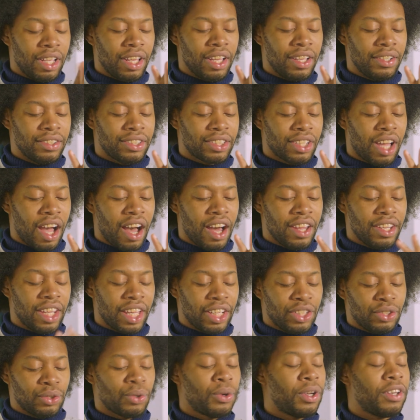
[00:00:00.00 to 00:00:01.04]
and Scott
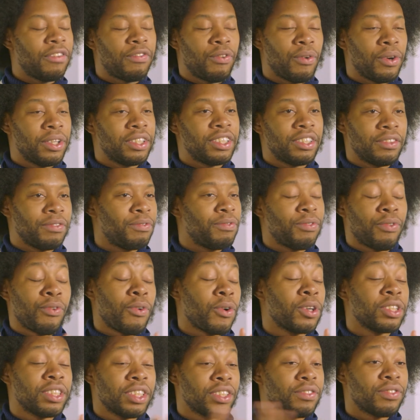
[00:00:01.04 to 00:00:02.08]
like joined
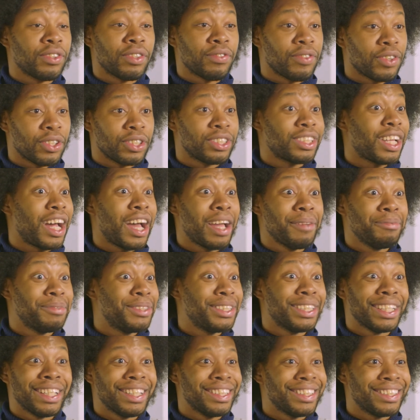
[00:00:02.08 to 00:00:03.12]
forces for the first time
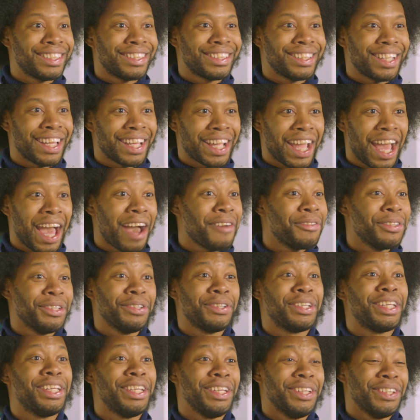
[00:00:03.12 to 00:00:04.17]
since like Avenue
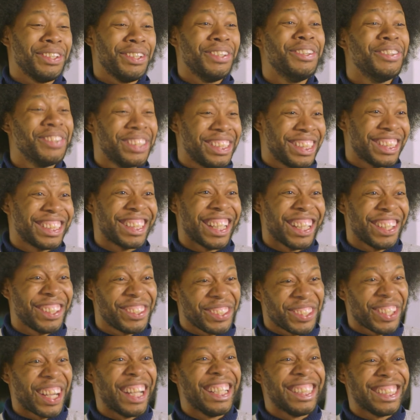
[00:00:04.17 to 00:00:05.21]
Q, which is like
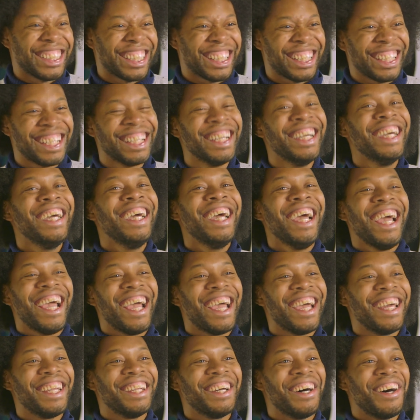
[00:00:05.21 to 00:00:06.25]
crazy.
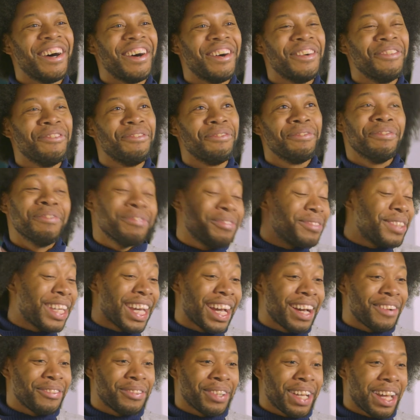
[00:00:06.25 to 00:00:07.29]
And
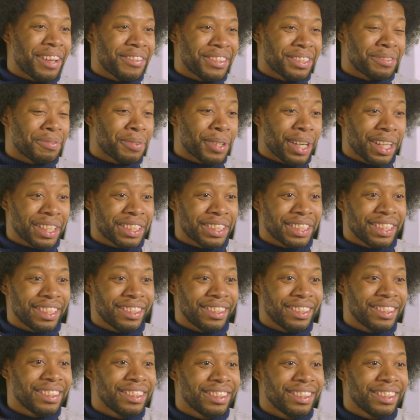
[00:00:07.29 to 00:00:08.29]
yeah, we have this production.